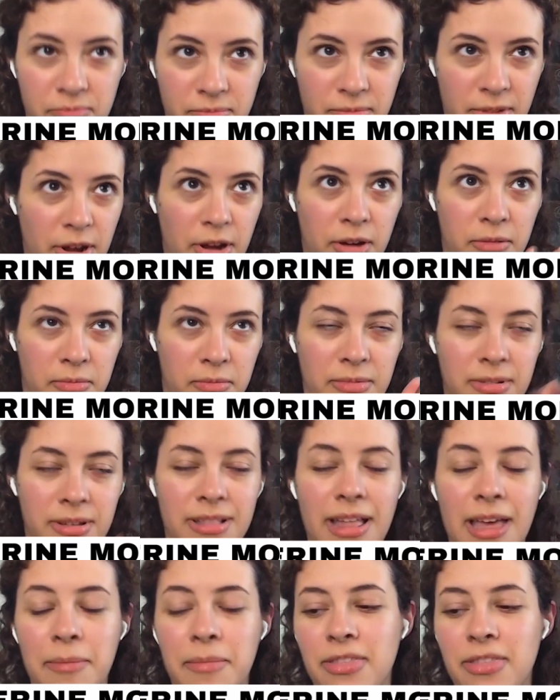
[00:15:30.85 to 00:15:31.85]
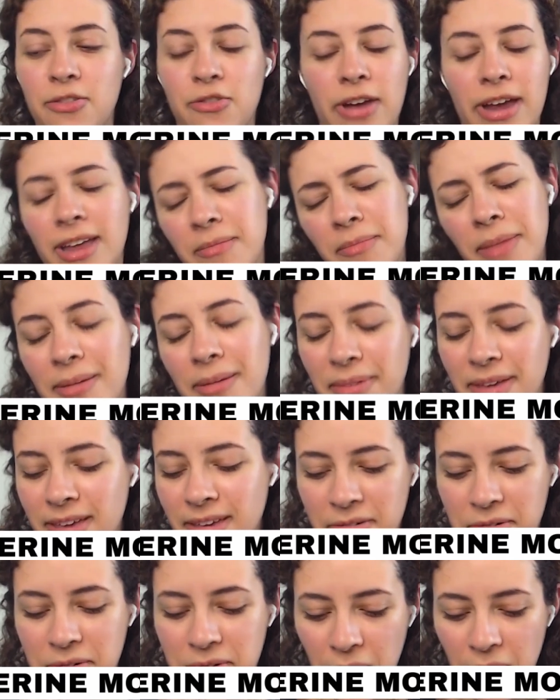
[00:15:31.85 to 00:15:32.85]
you know, claiming the dragon maybe
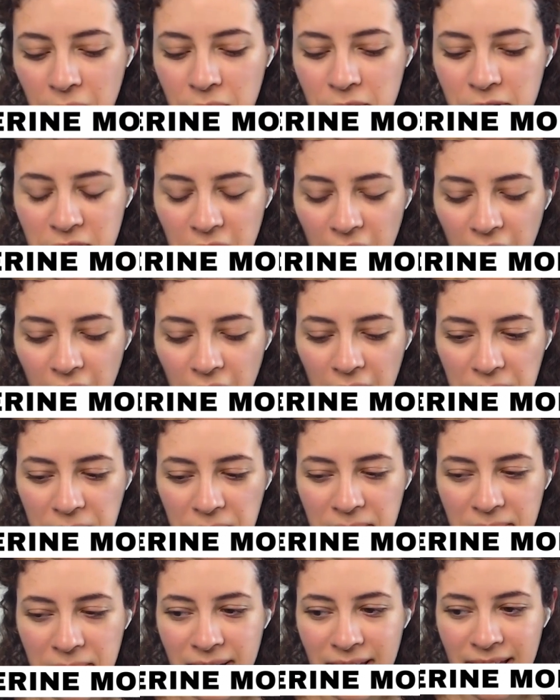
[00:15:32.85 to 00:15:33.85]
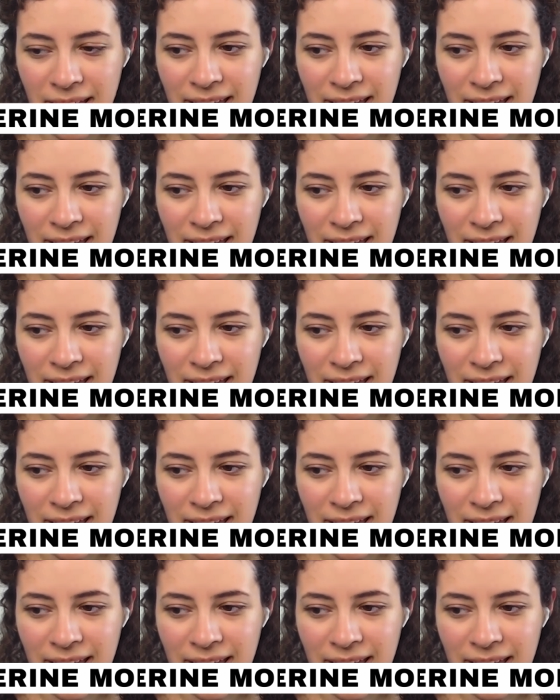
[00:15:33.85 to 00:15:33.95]
who knows um